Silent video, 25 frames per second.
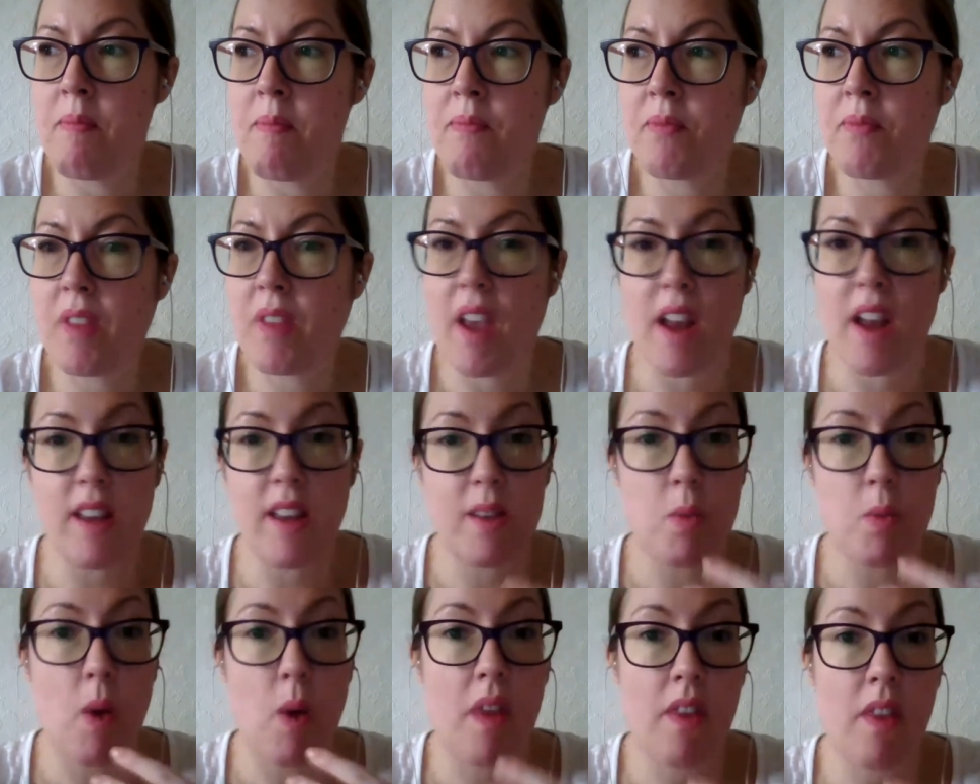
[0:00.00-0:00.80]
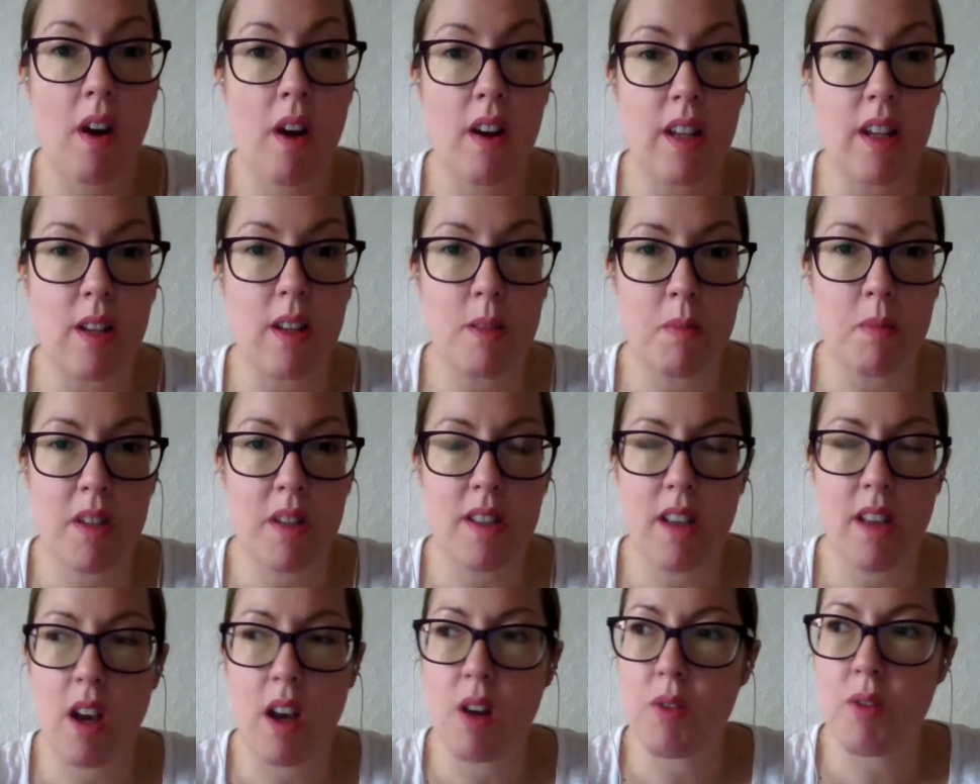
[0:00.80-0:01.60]
it's one that I use
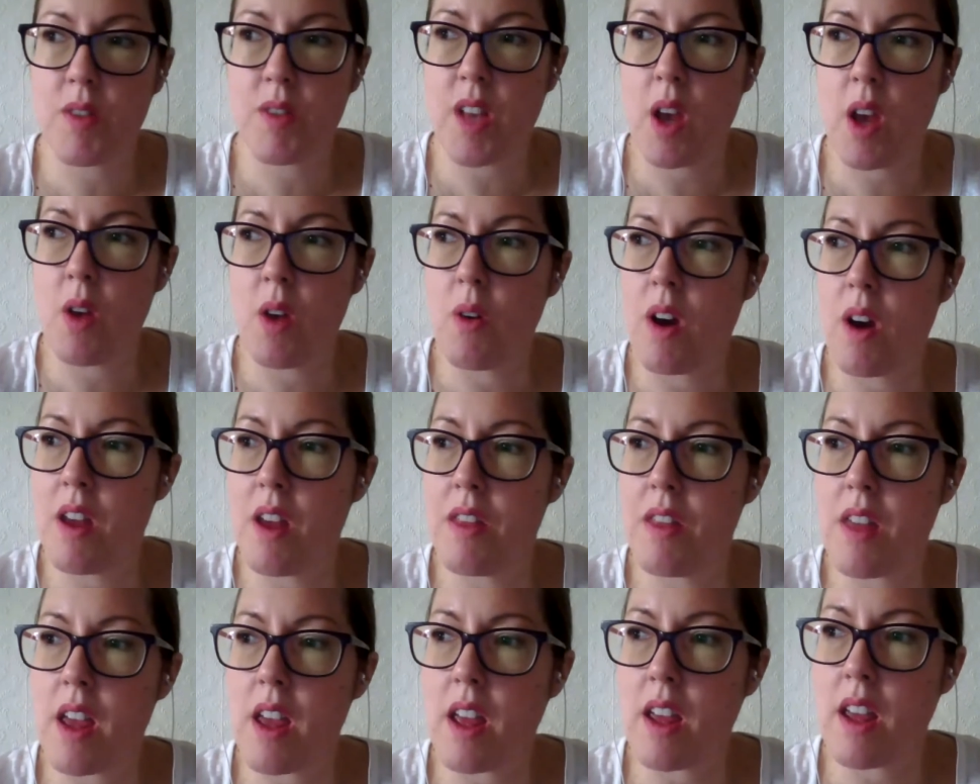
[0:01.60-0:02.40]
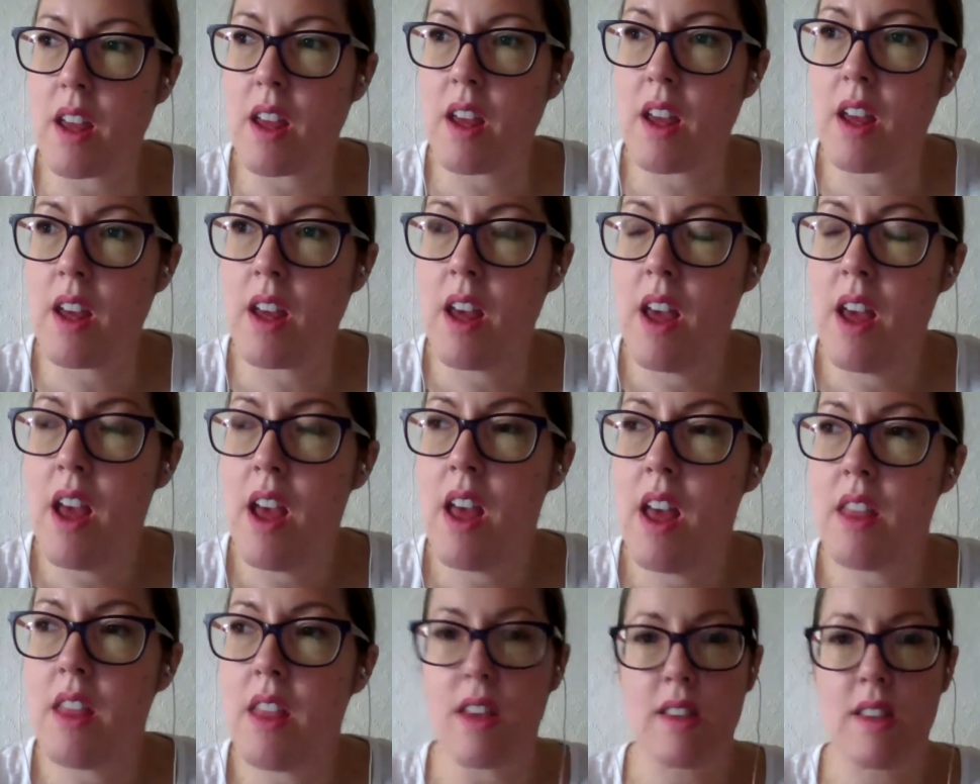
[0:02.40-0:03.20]
myself. So I think
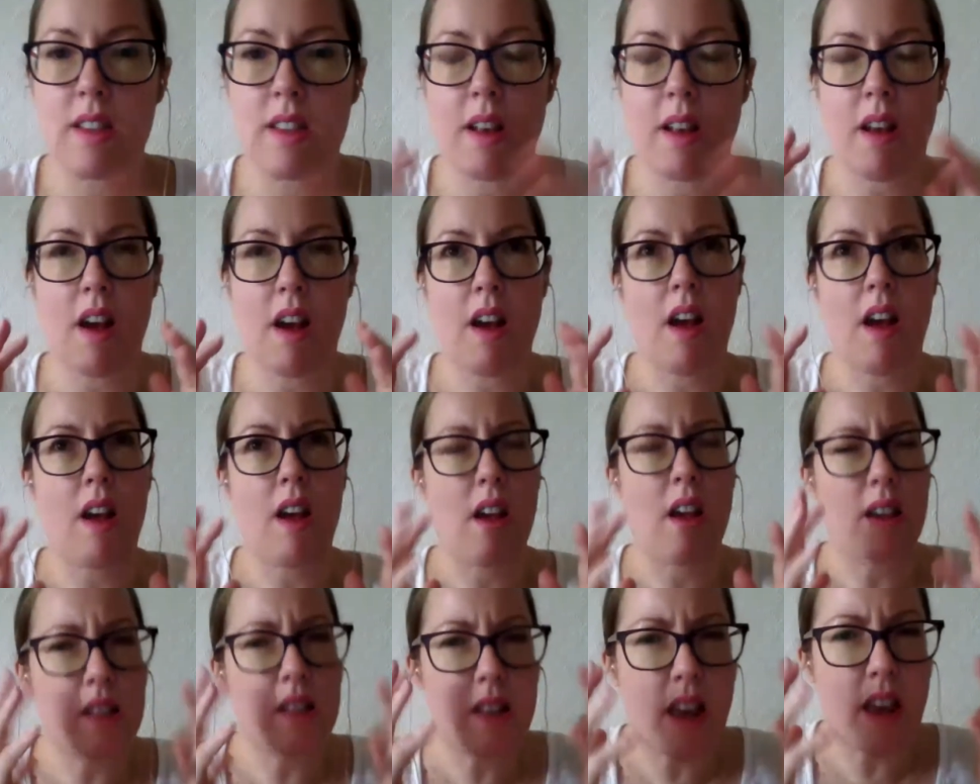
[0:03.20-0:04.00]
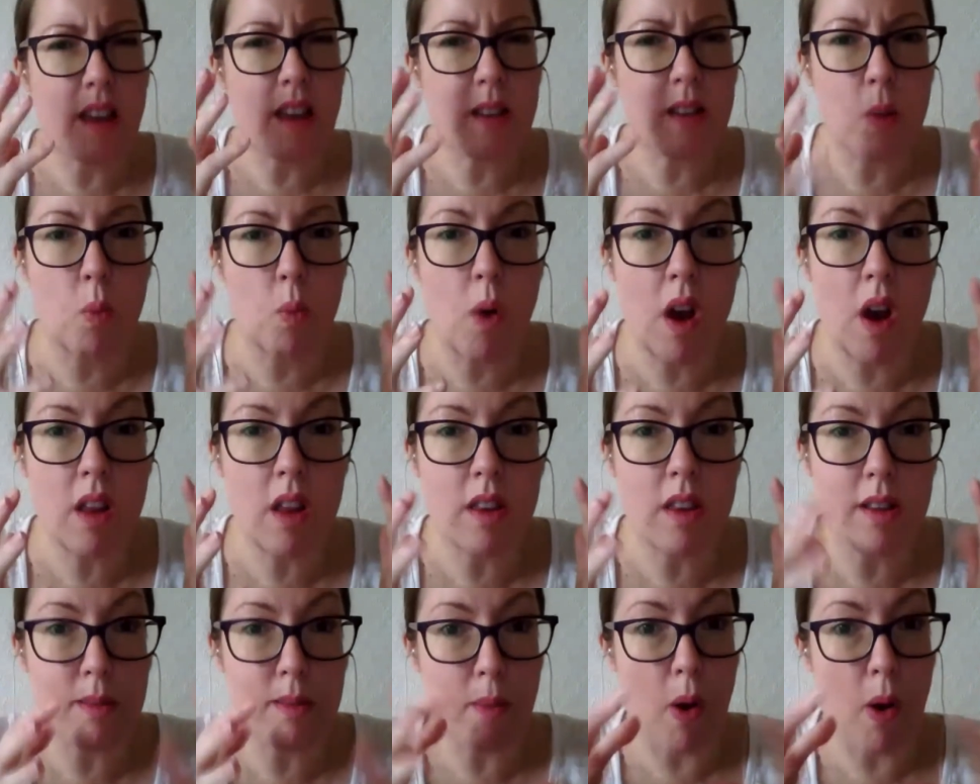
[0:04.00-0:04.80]
there's it's a word
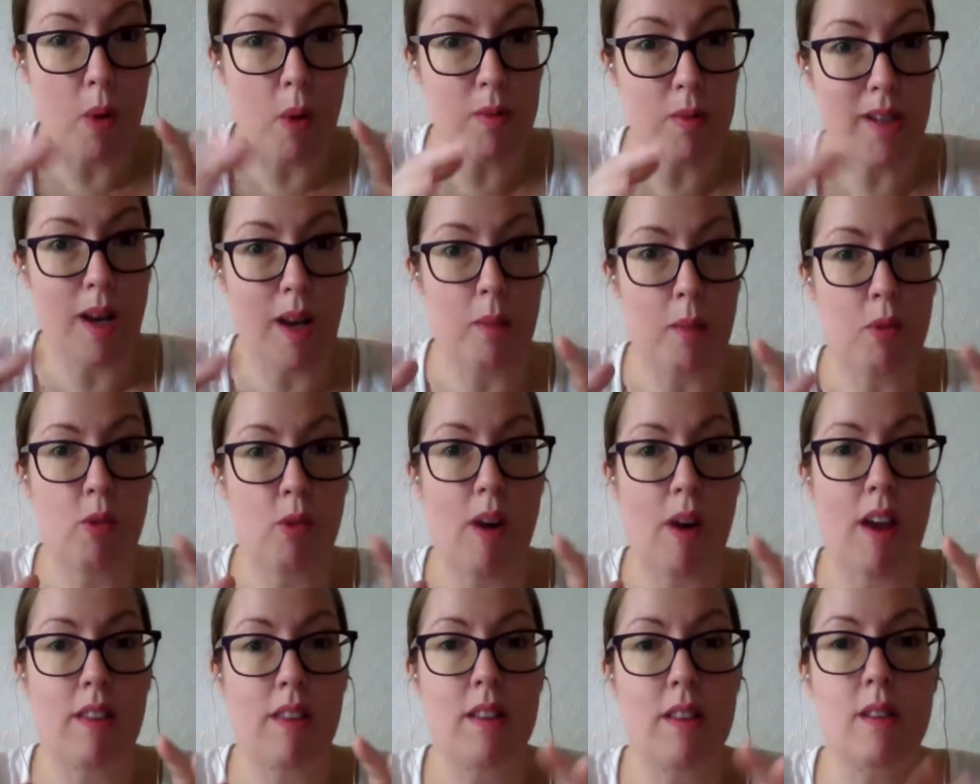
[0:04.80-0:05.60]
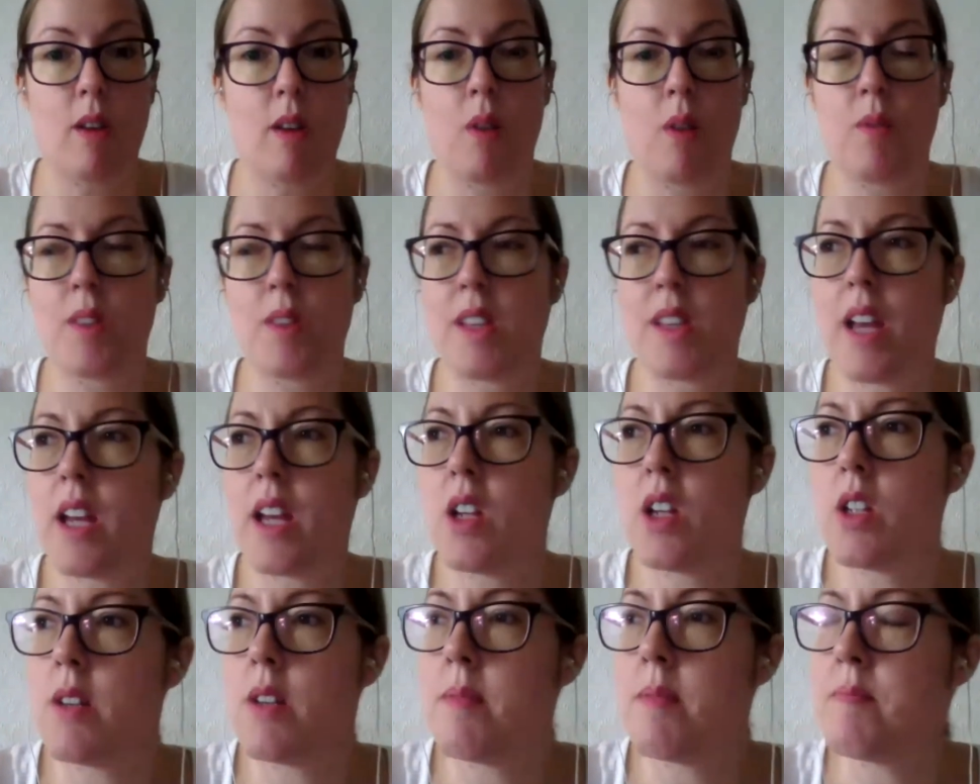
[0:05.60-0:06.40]
that's popped up throughout this
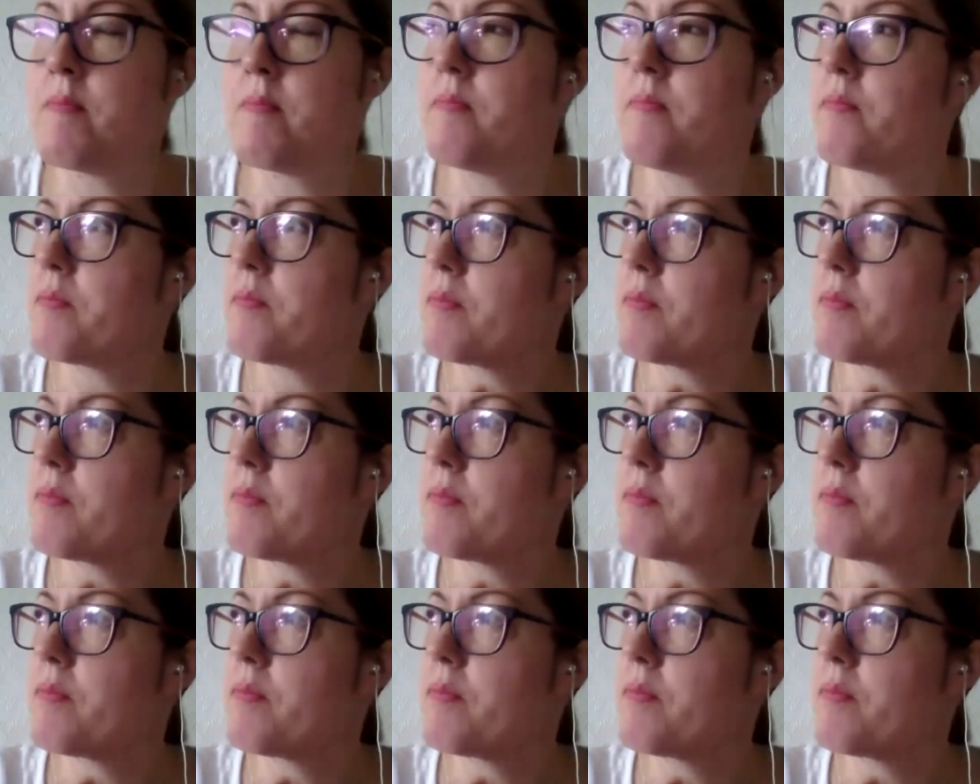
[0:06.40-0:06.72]
conversation,